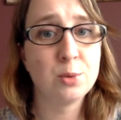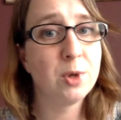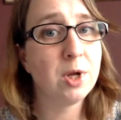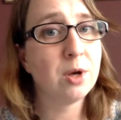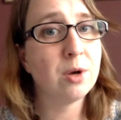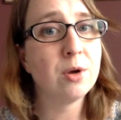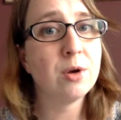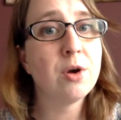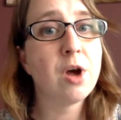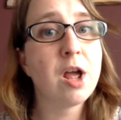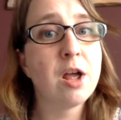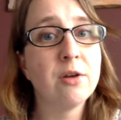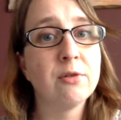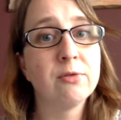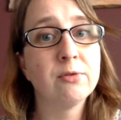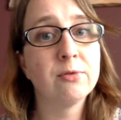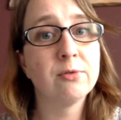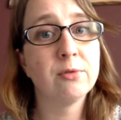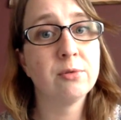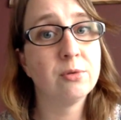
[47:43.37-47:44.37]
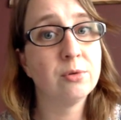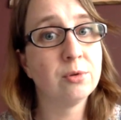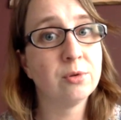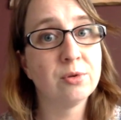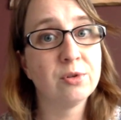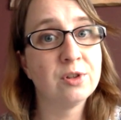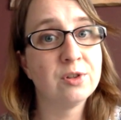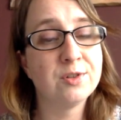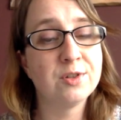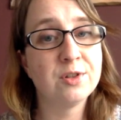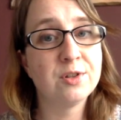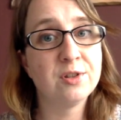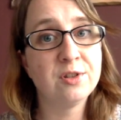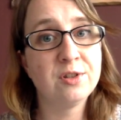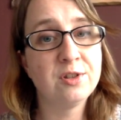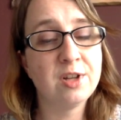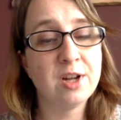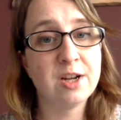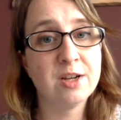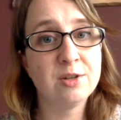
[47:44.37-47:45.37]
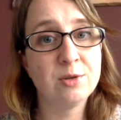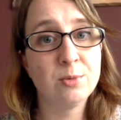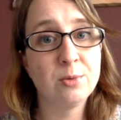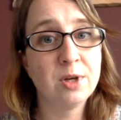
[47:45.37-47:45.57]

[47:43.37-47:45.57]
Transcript: We all have oldest stash,